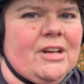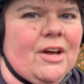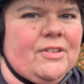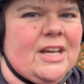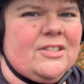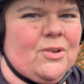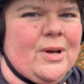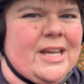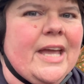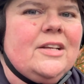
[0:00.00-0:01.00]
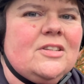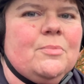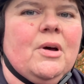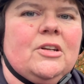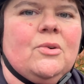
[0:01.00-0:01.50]
cover gets quite caked
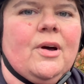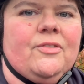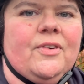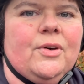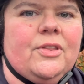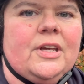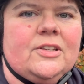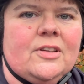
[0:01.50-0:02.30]
in mud and quite filthy.